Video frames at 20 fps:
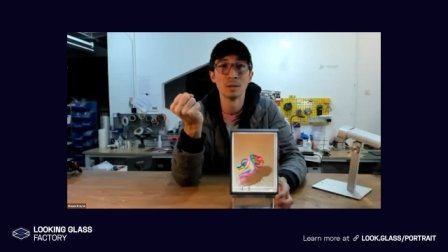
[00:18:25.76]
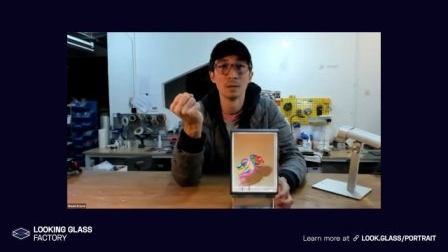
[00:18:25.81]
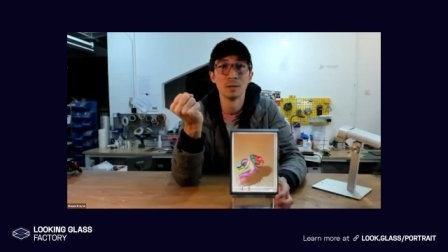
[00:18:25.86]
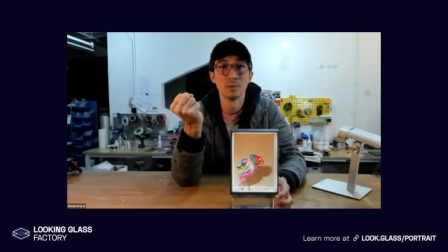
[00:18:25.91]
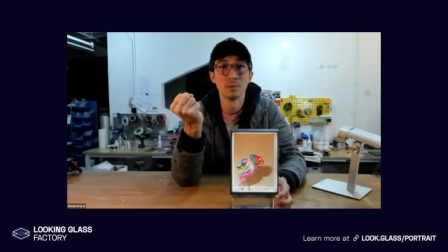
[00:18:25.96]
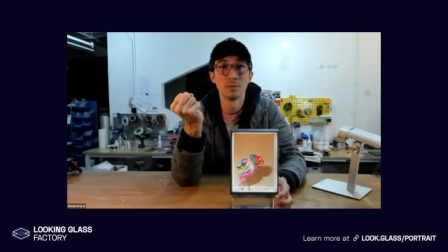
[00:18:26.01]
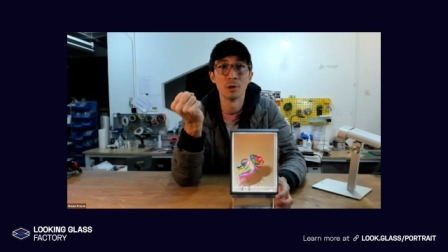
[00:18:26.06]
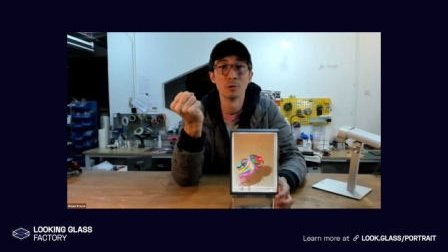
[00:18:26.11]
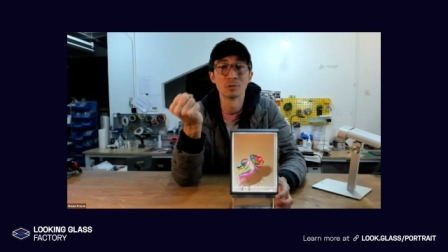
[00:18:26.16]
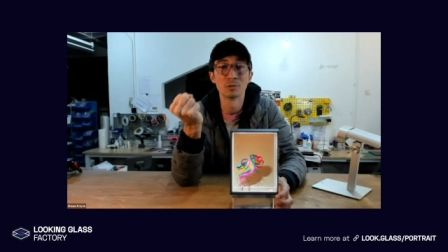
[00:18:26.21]

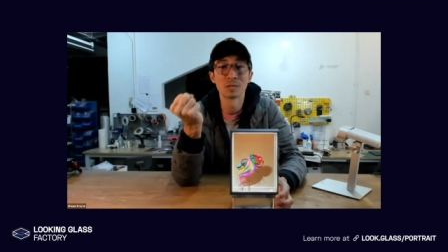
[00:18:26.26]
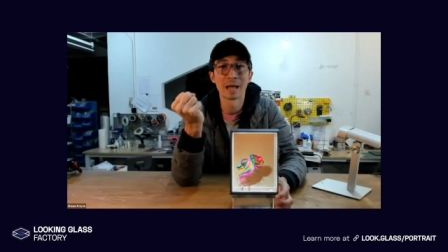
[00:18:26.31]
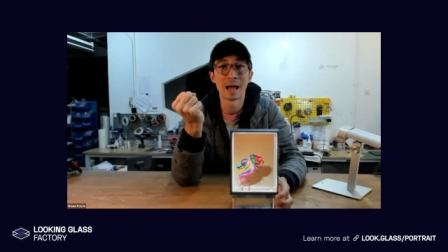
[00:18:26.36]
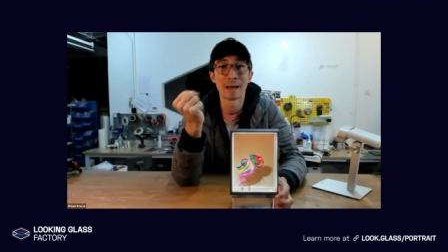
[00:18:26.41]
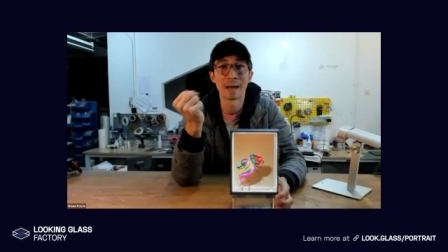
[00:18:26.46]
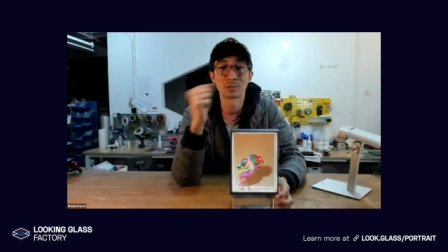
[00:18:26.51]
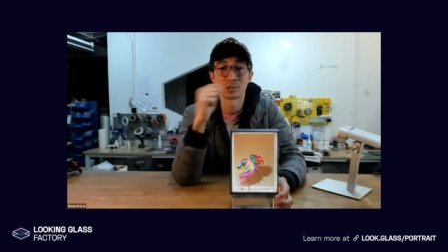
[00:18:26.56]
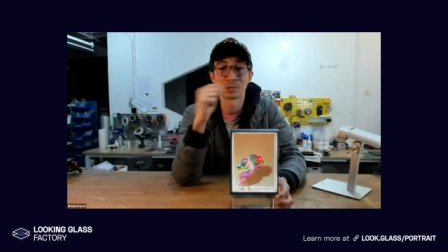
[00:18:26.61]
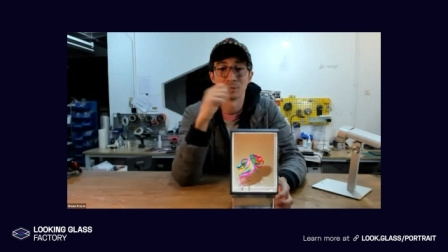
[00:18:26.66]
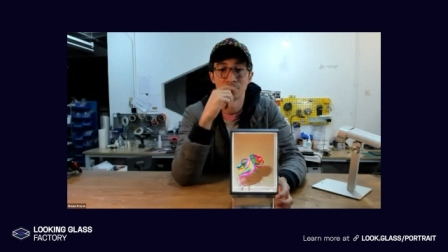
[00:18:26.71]
those
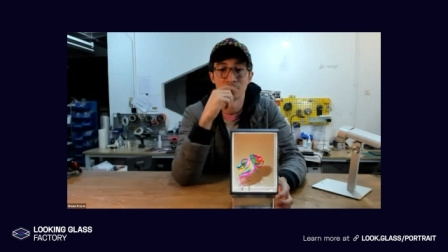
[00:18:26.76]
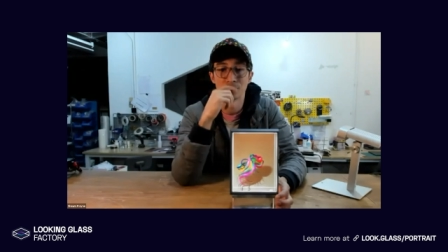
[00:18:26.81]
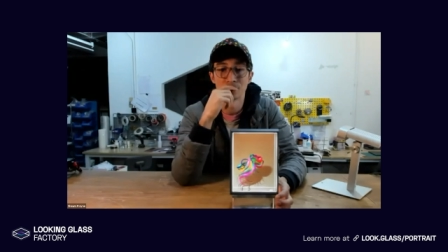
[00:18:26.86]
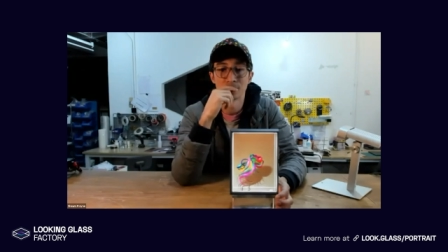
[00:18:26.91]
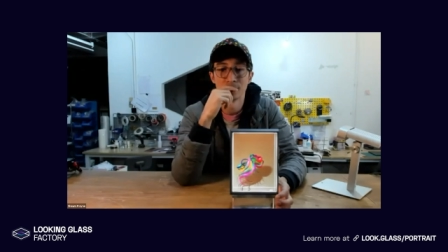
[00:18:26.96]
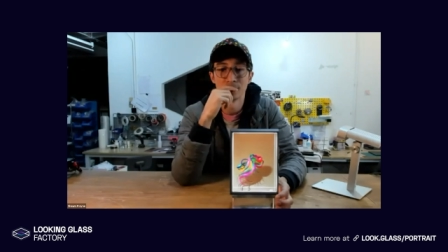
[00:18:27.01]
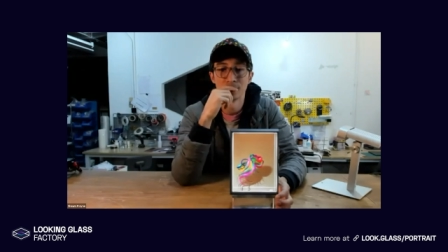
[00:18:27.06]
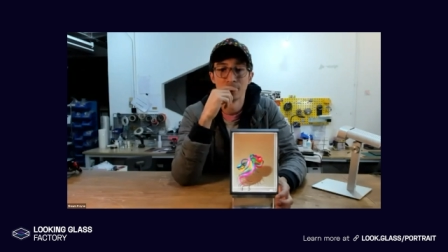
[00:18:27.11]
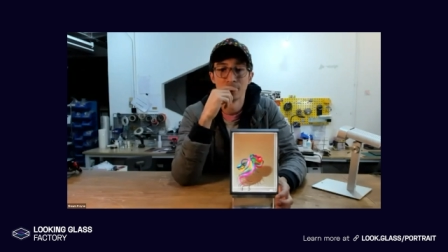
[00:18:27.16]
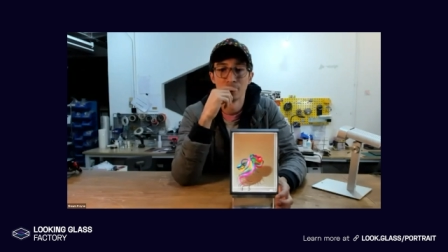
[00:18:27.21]

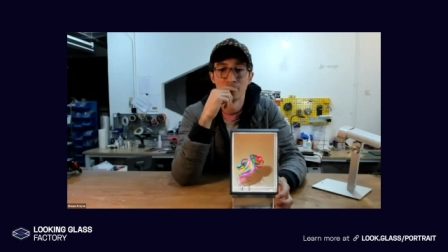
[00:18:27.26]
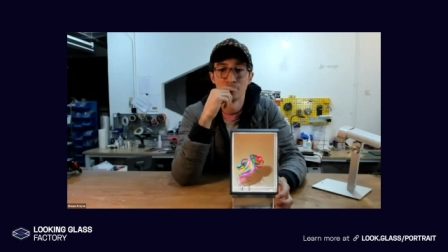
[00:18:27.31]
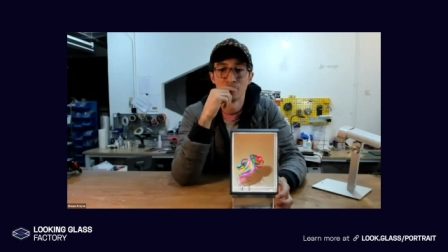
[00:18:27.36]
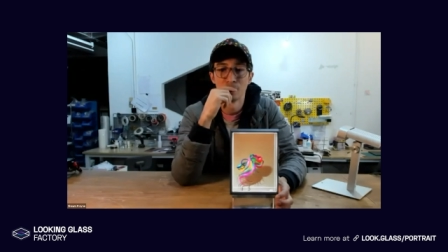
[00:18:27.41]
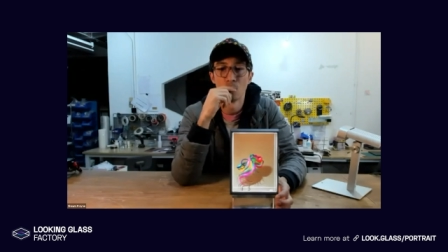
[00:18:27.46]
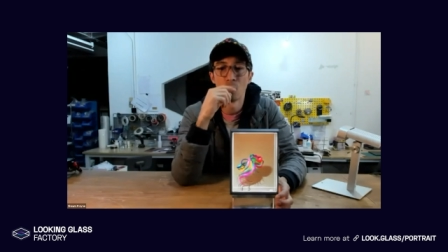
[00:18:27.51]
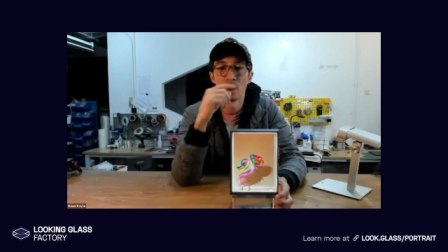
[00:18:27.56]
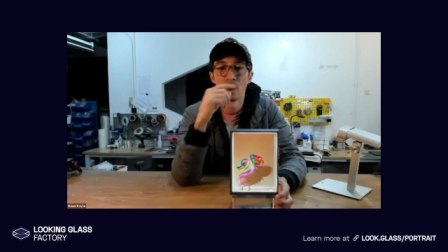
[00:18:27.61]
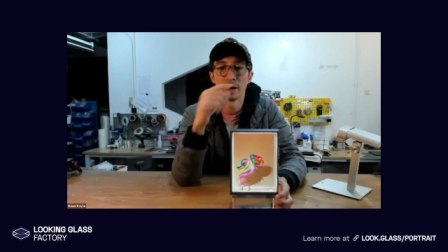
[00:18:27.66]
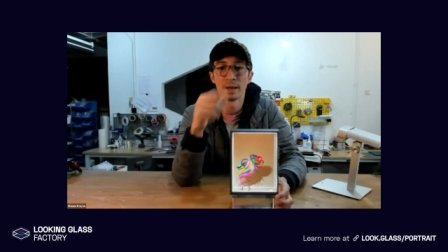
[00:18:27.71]
captures.
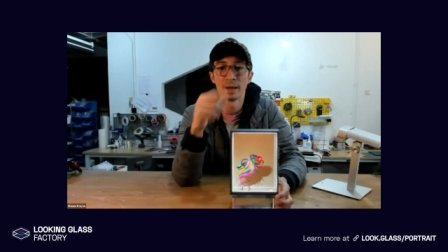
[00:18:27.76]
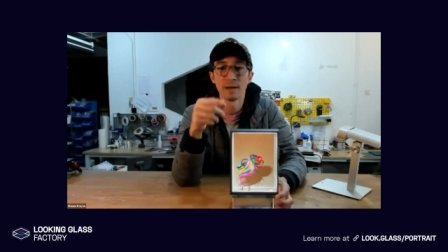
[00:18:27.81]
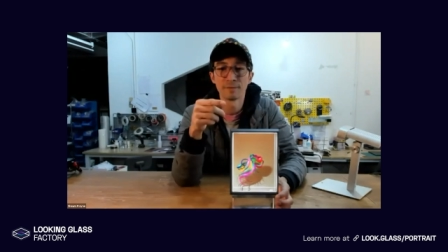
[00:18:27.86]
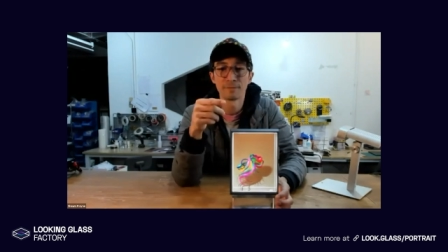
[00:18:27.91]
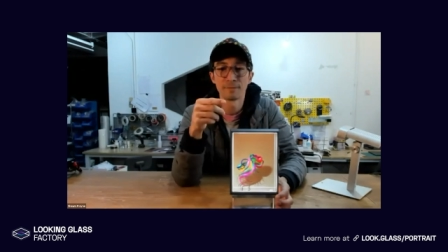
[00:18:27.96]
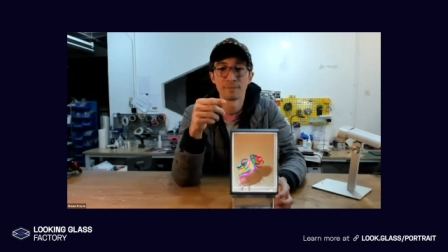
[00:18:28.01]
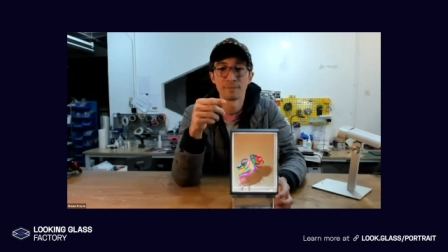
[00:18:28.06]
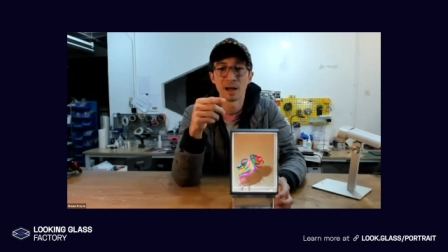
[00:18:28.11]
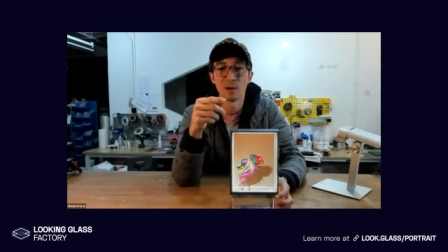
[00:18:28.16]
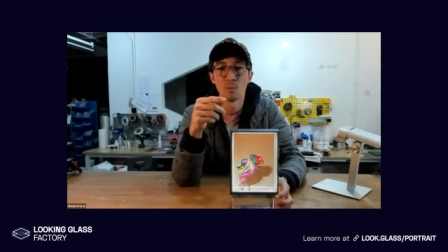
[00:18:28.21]
But what
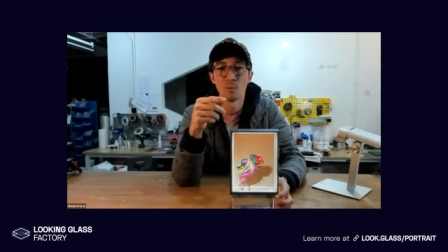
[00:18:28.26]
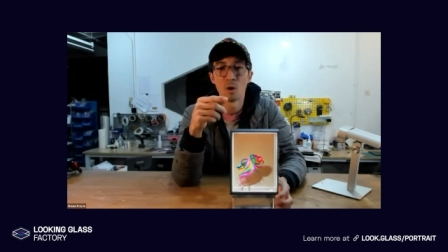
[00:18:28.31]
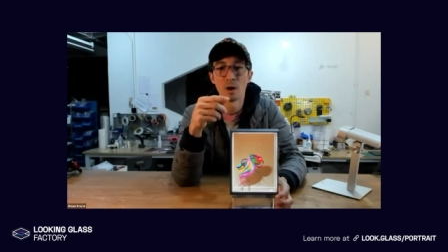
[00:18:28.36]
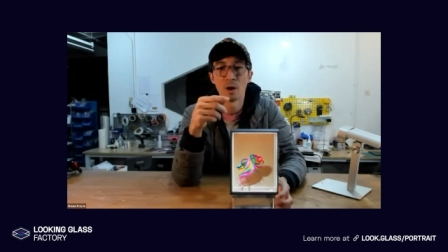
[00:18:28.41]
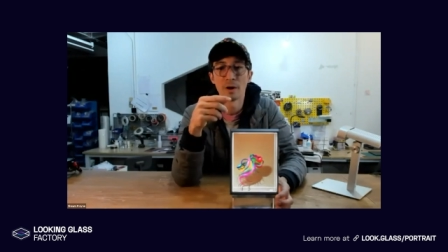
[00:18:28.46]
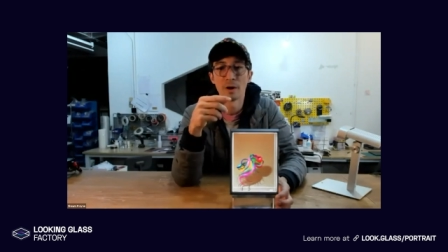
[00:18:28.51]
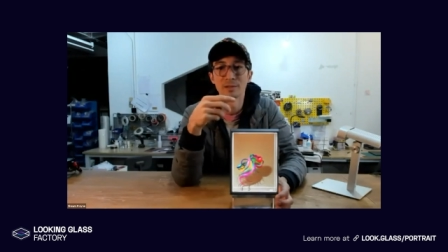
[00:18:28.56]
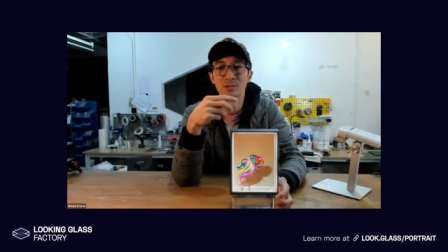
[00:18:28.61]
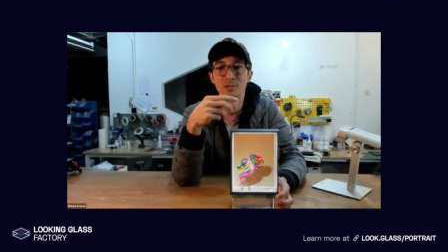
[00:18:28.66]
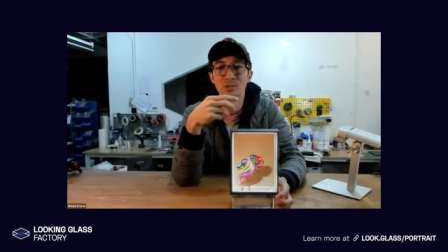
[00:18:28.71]
if I
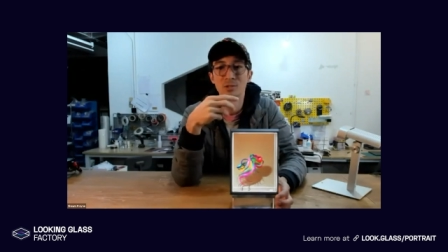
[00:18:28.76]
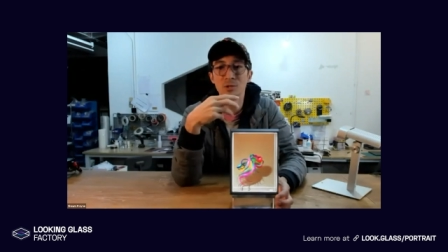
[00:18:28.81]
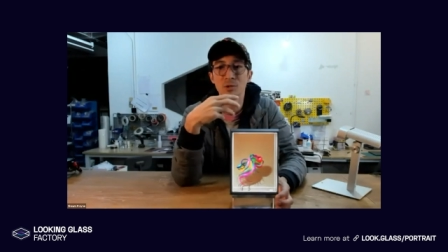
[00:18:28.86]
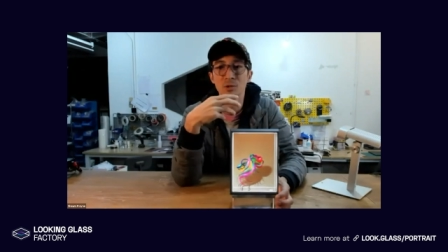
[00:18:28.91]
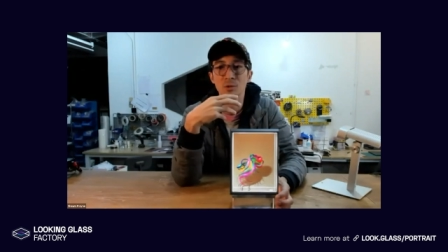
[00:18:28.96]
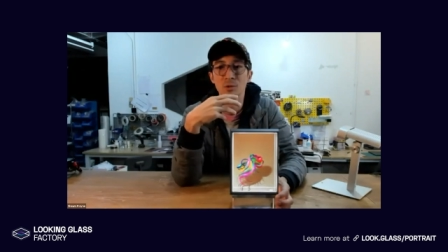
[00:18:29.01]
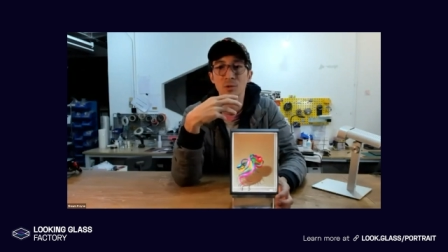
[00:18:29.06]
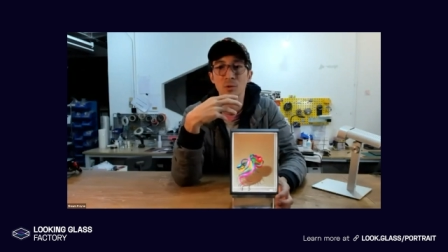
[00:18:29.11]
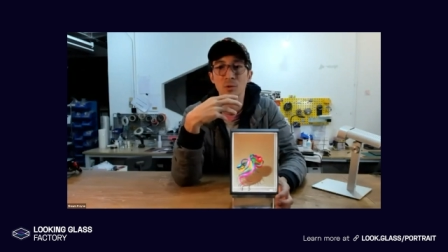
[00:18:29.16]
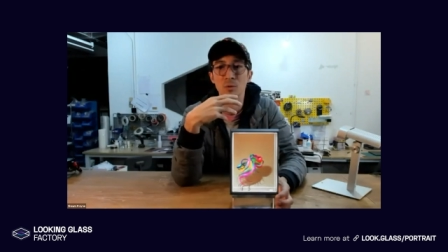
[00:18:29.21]
wanted
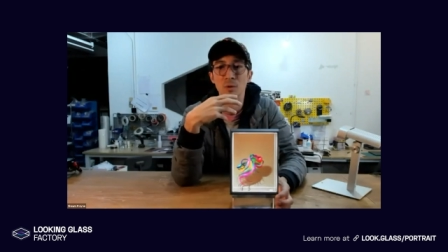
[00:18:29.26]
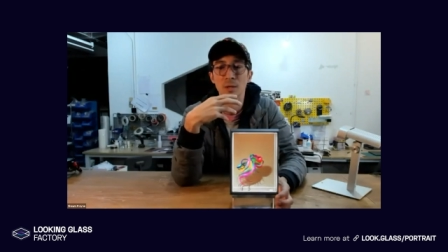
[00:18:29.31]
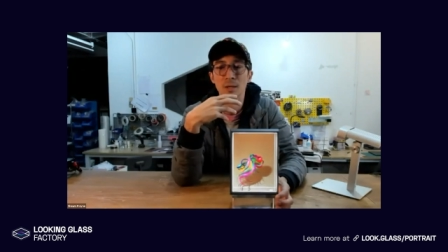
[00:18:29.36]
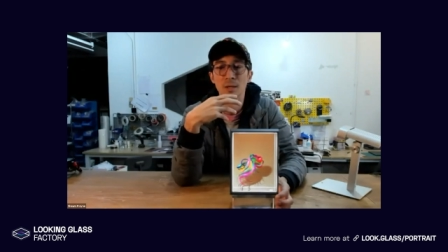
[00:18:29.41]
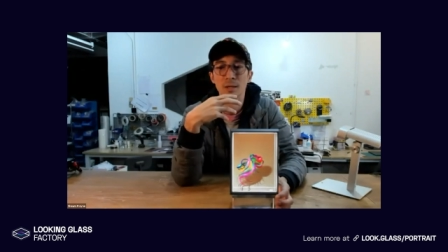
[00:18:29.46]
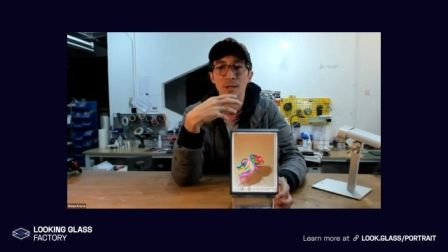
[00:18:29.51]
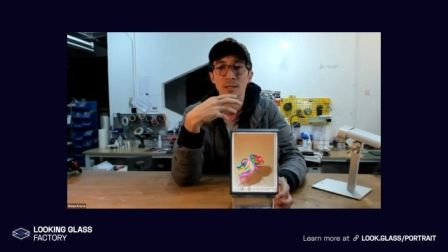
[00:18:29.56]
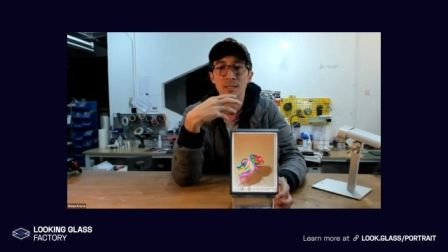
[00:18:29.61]
to